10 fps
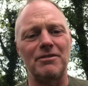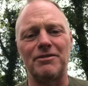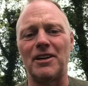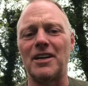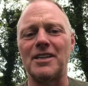
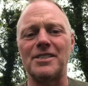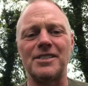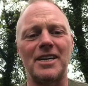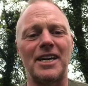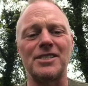
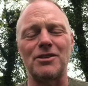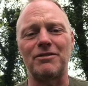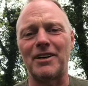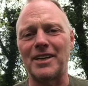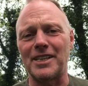flies, any sort of
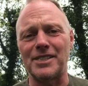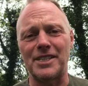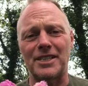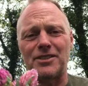flying insect.